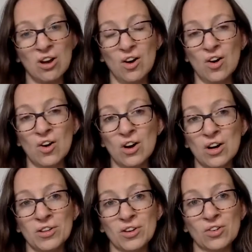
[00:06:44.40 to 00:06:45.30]

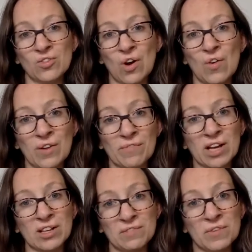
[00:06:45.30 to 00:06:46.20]
on growing
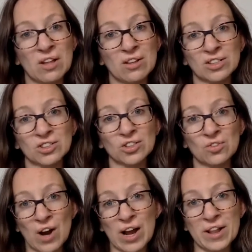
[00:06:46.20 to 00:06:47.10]
my email list. So
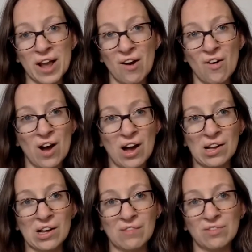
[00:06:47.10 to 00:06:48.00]
right now I
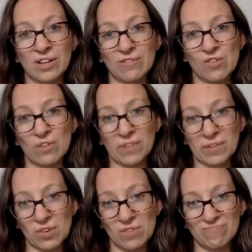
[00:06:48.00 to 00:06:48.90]
have like 4
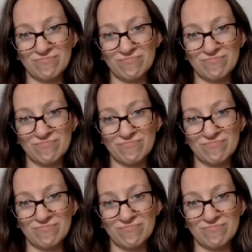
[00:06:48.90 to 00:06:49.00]
people.